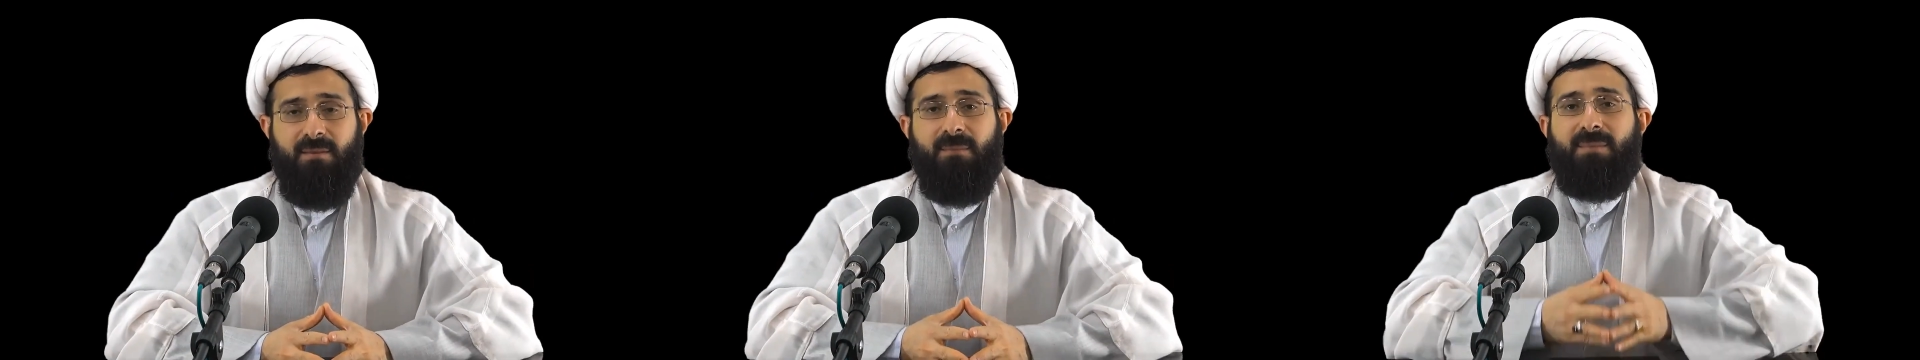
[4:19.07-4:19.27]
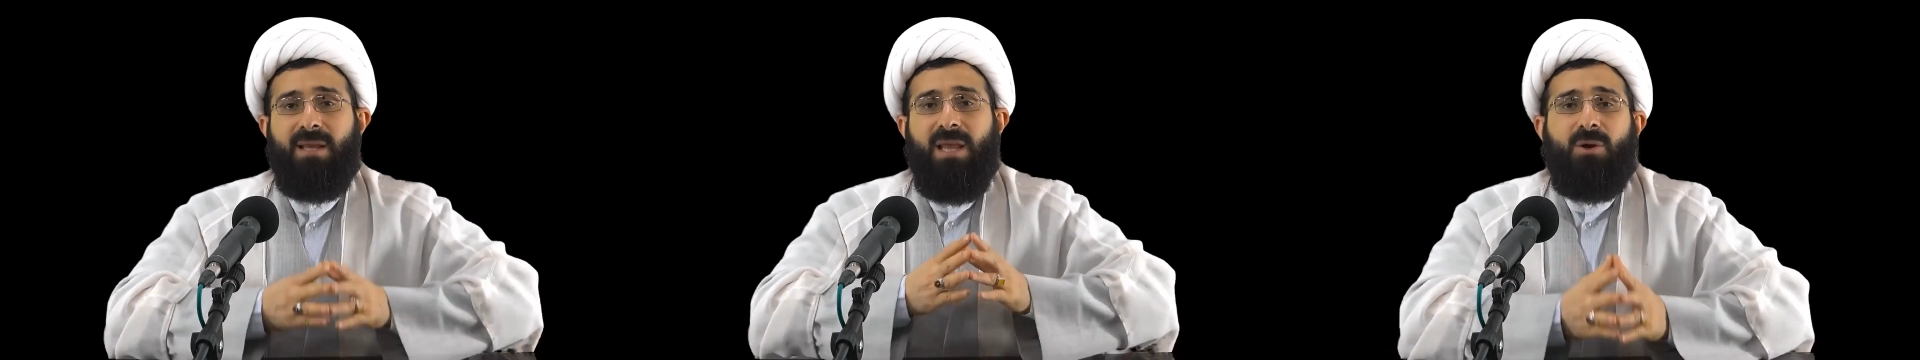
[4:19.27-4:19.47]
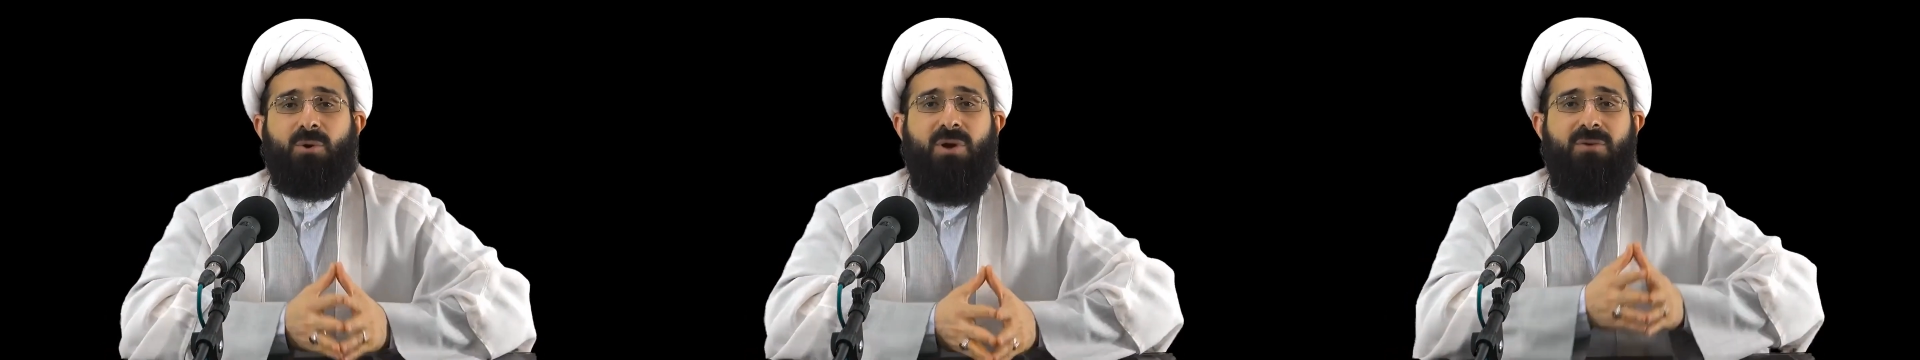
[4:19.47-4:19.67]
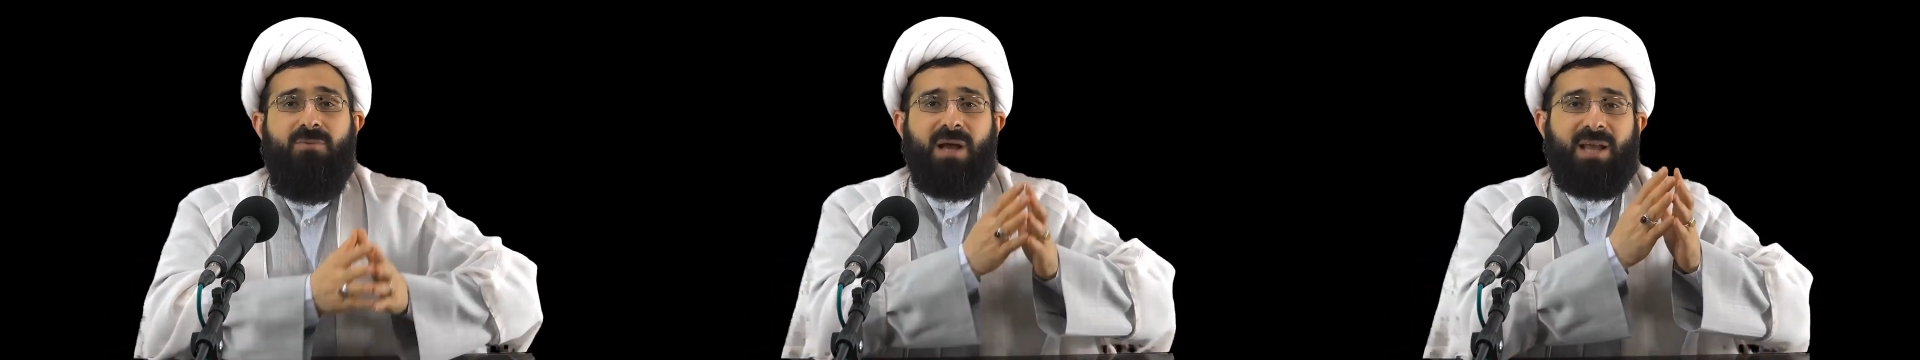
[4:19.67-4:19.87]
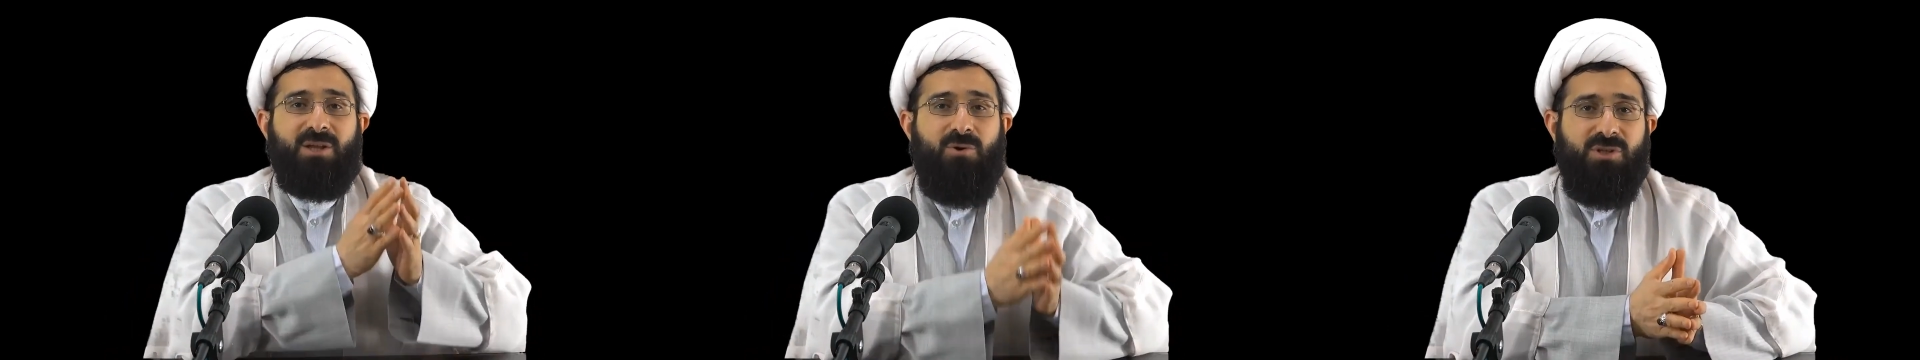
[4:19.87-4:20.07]
They use
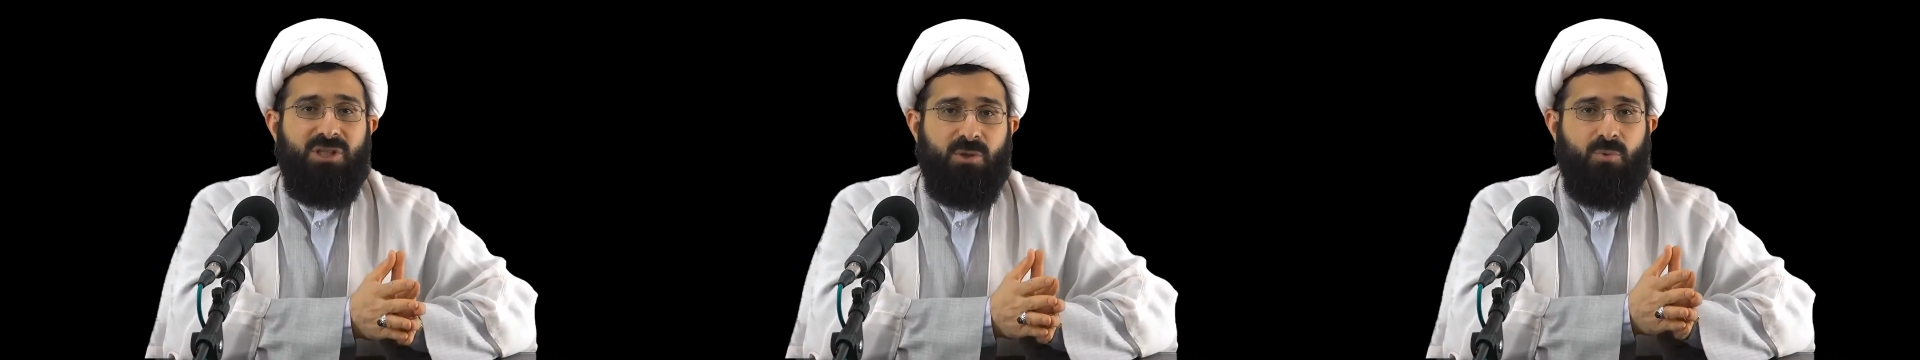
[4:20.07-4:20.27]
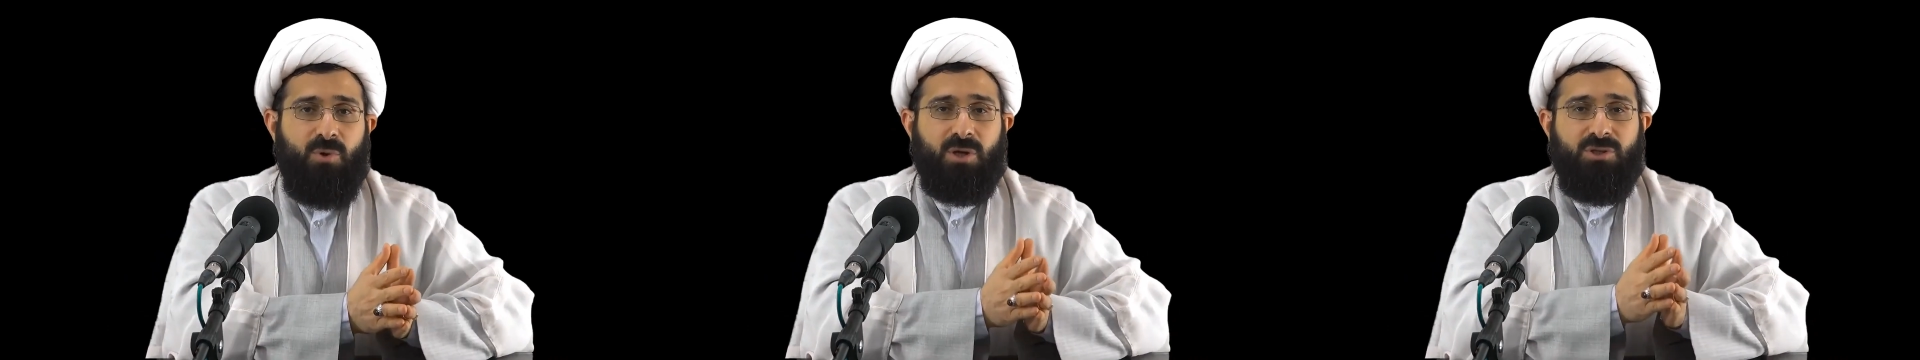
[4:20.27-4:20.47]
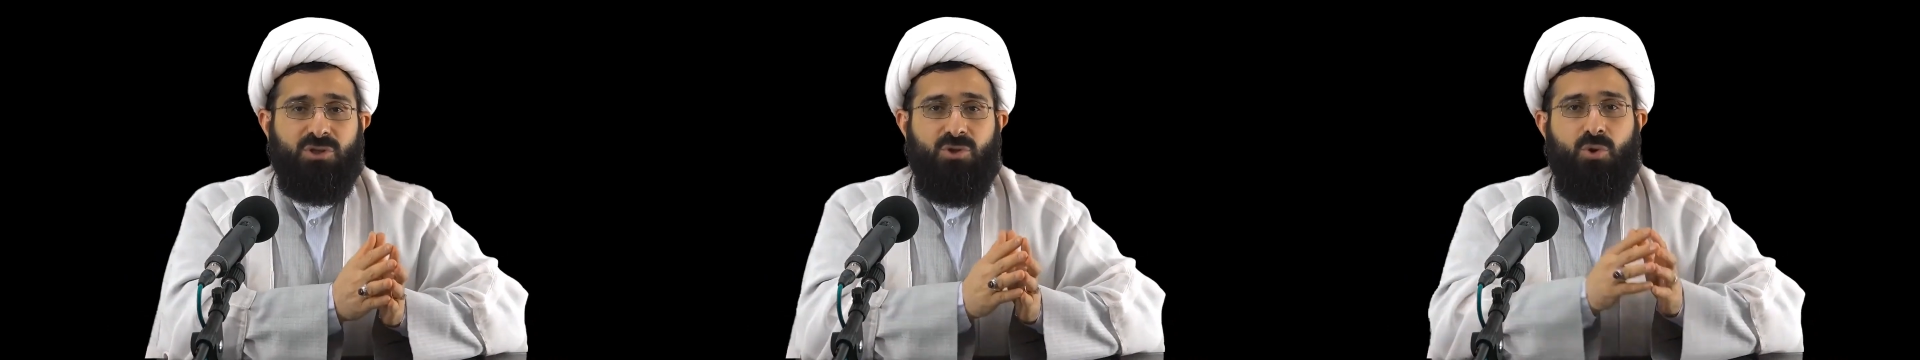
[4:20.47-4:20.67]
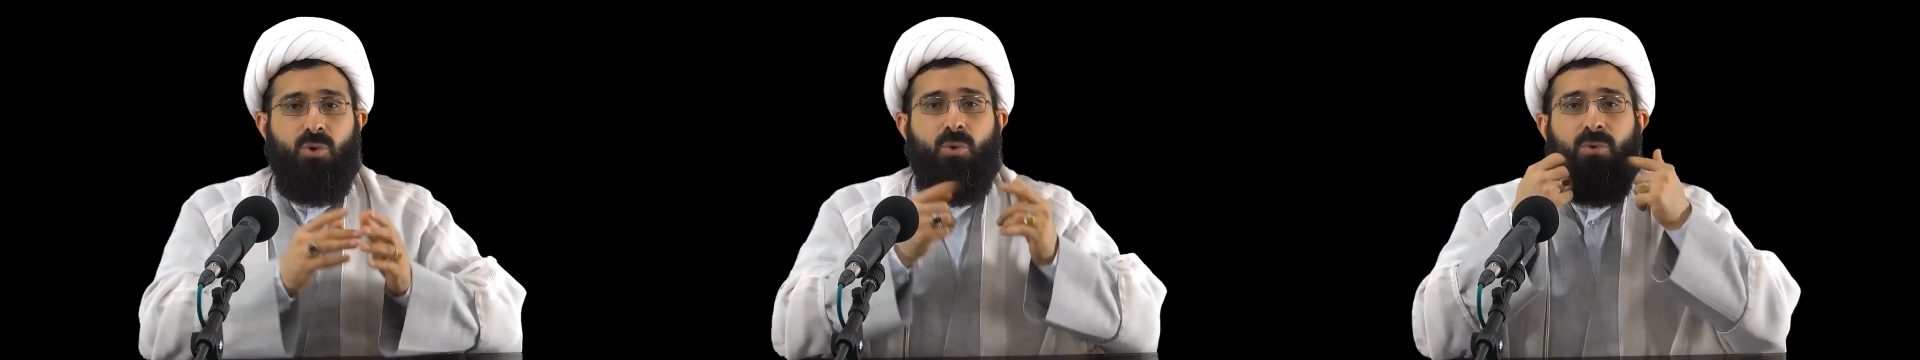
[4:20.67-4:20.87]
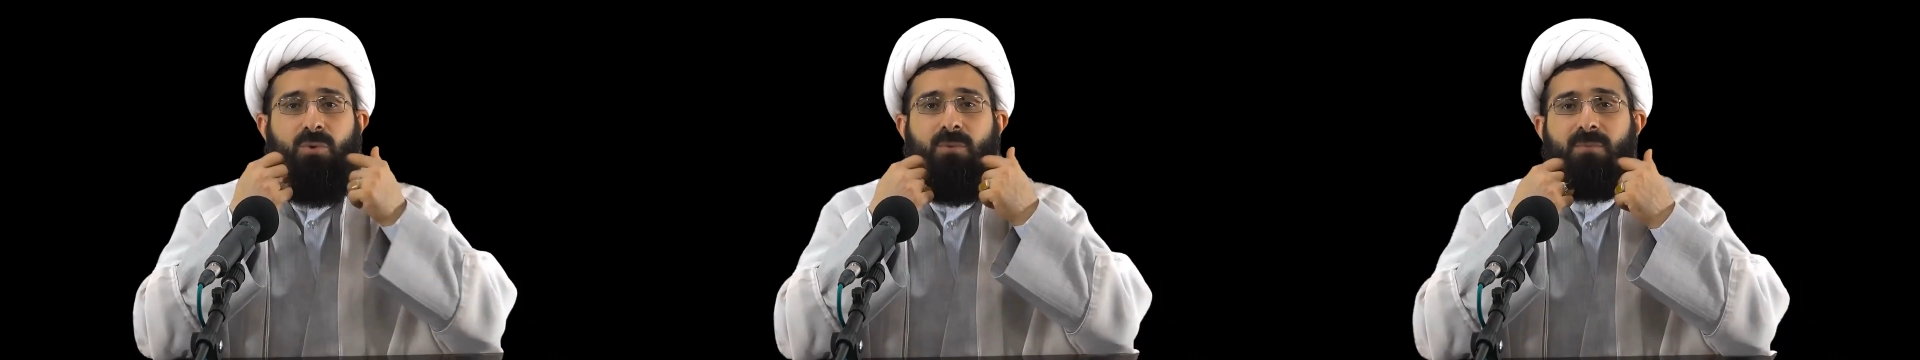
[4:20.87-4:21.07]
values in words to